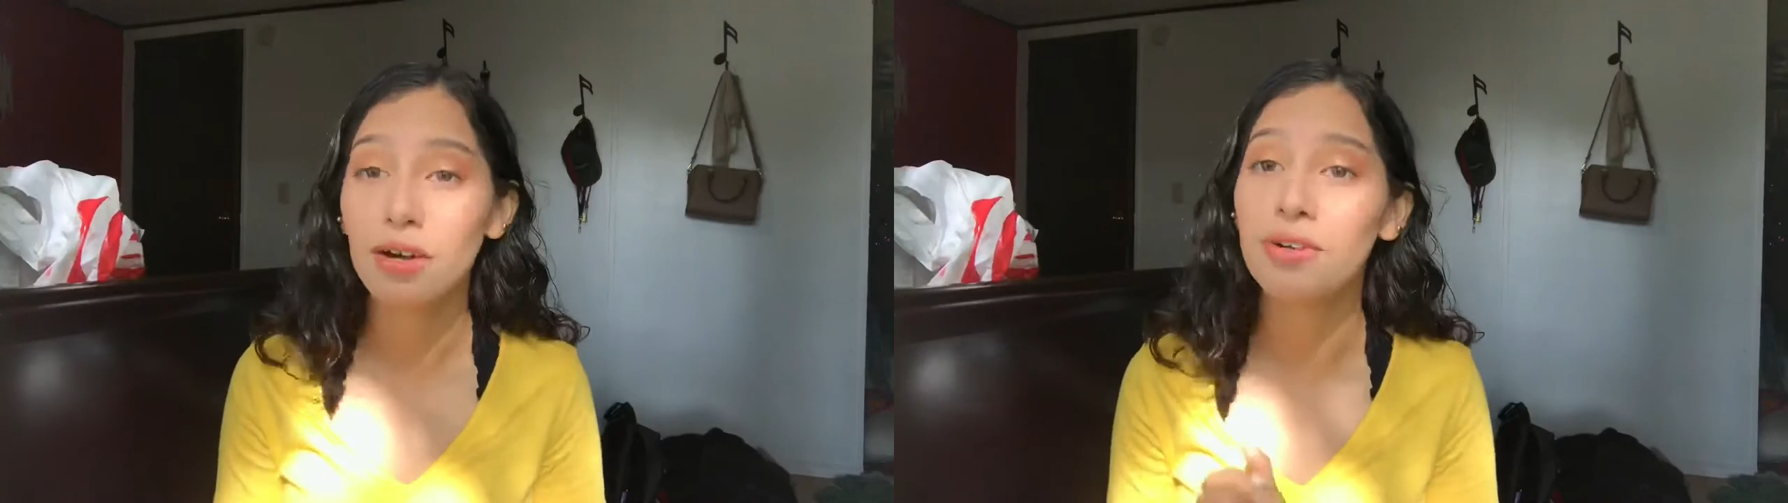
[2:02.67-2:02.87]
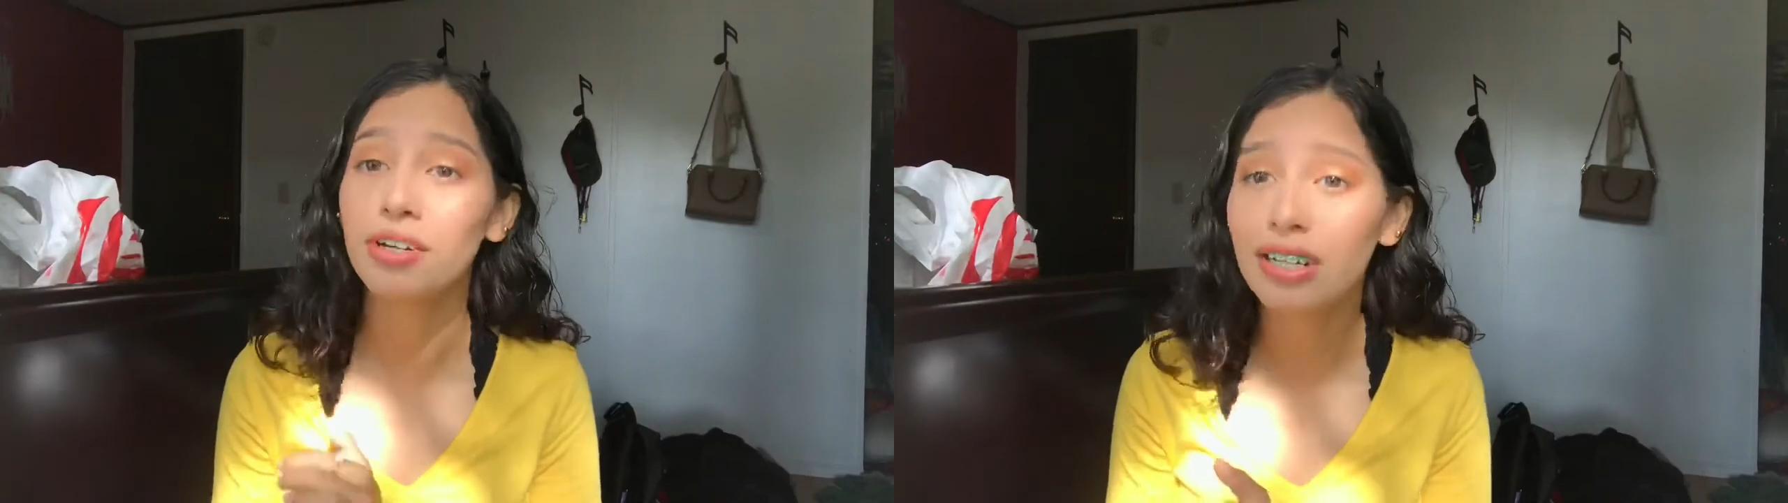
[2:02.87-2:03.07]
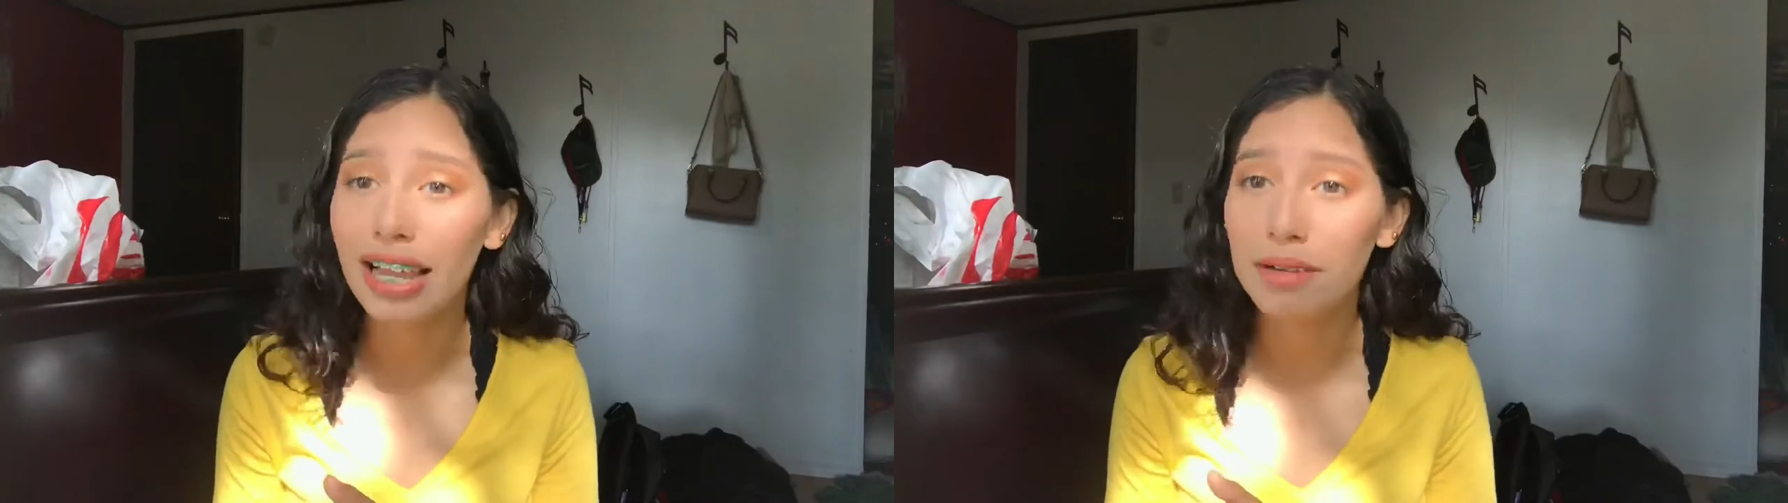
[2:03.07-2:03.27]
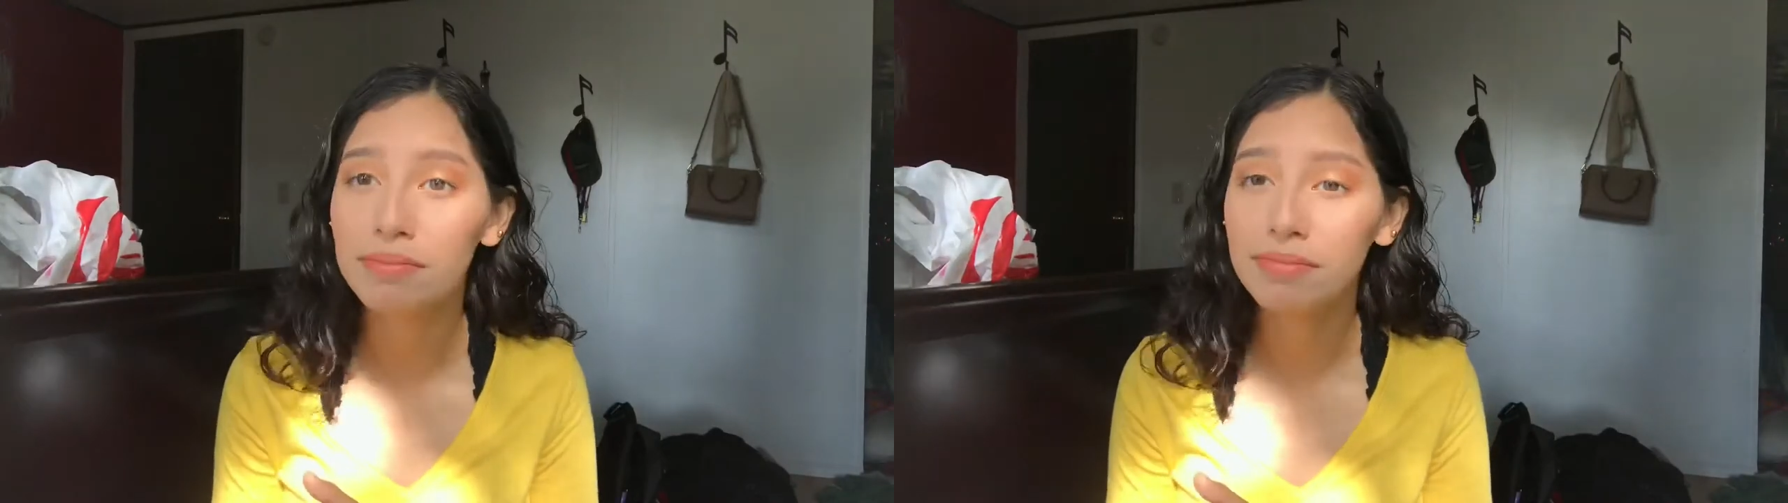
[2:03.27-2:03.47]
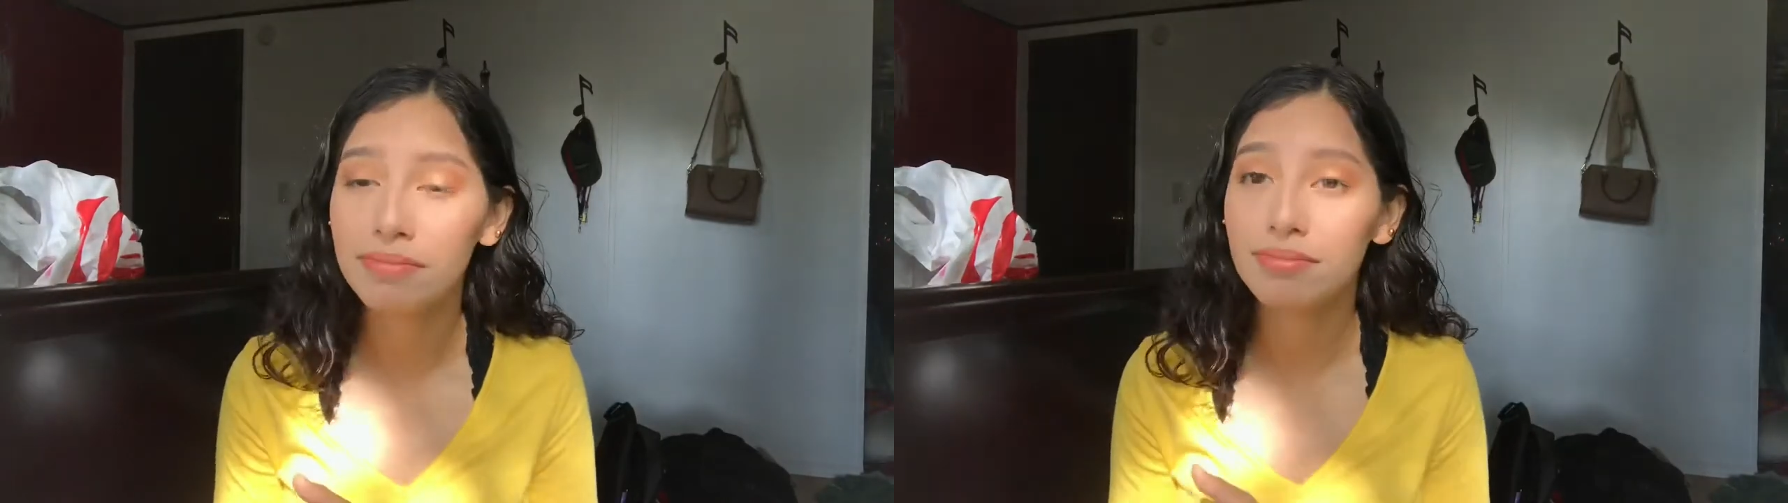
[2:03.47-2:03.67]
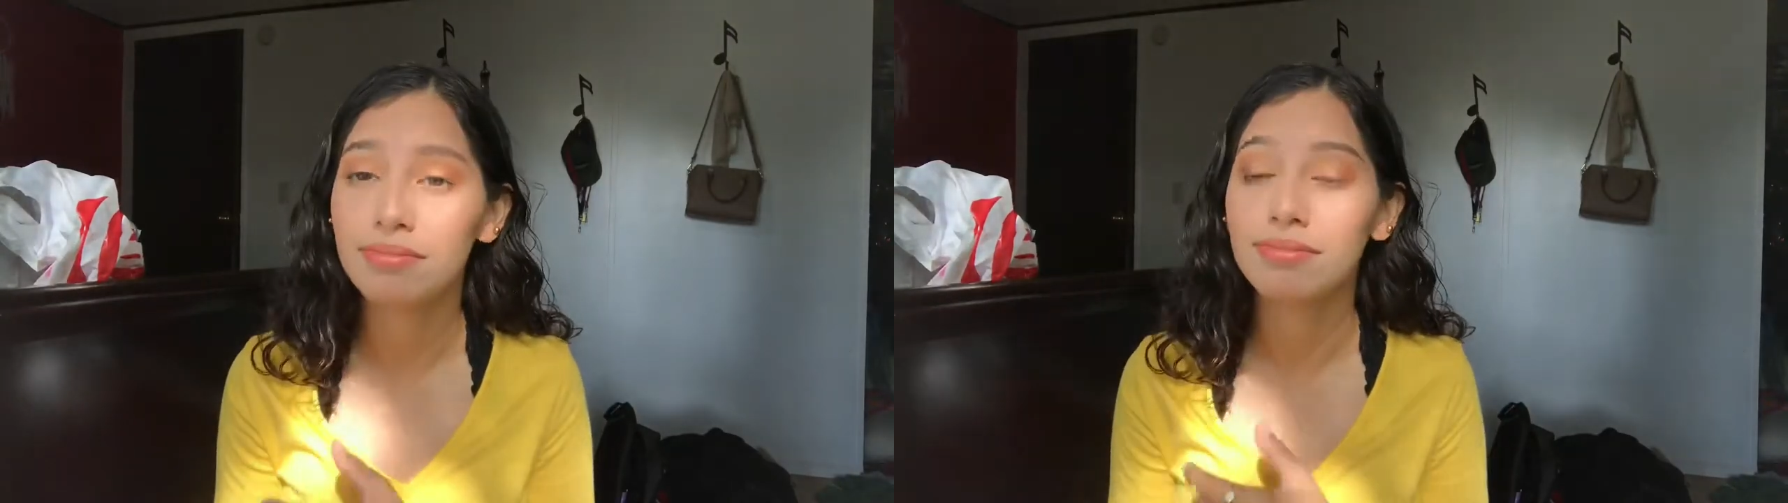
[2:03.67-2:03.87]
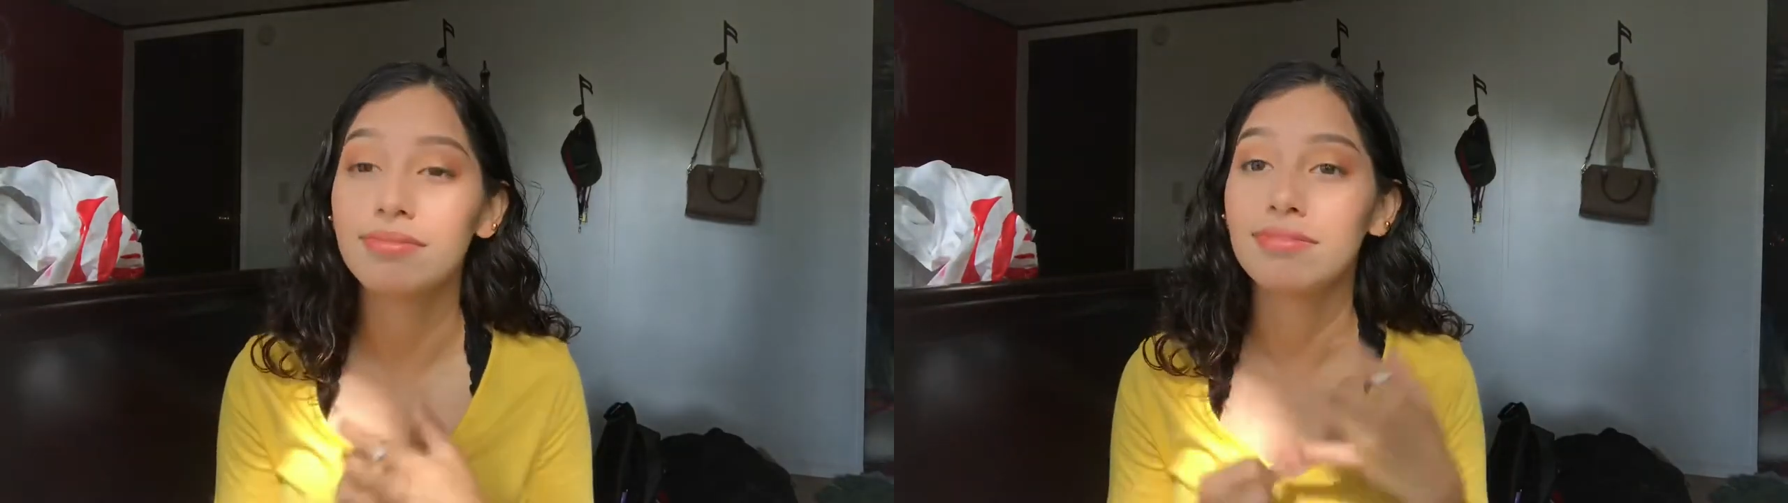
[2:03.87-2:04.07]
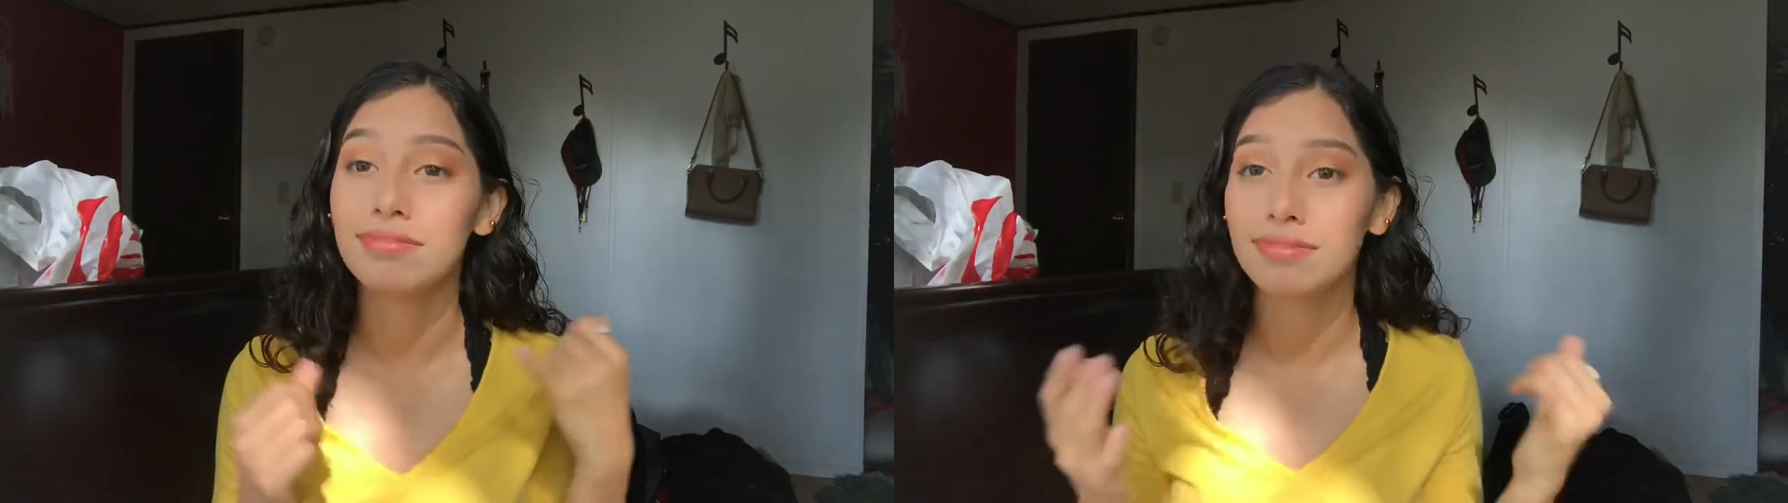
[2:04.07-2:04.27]
your name.
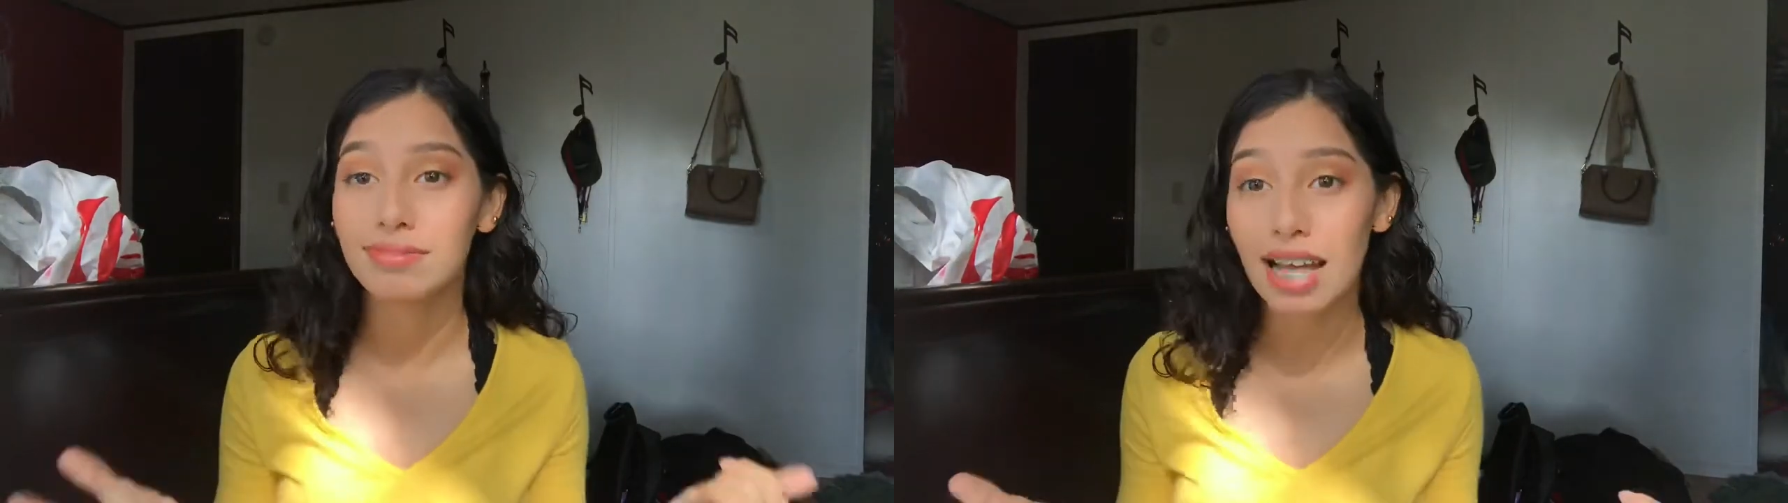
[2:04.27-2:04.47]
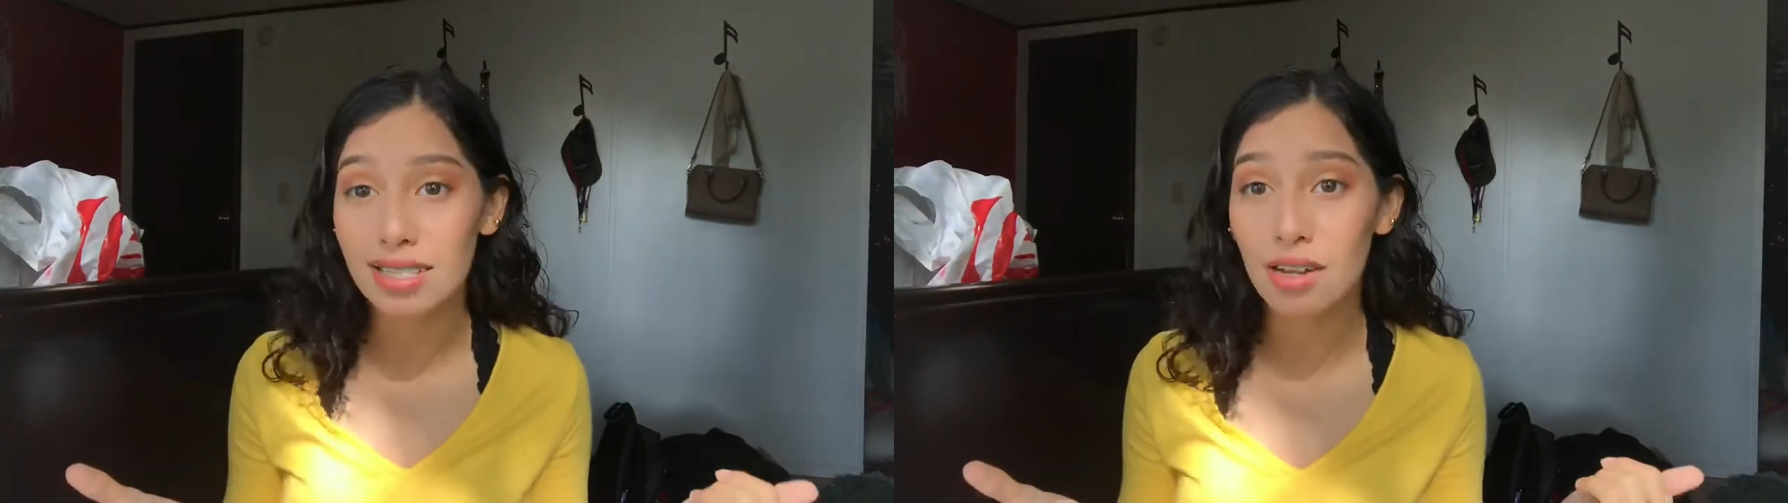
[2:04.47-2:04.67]
That's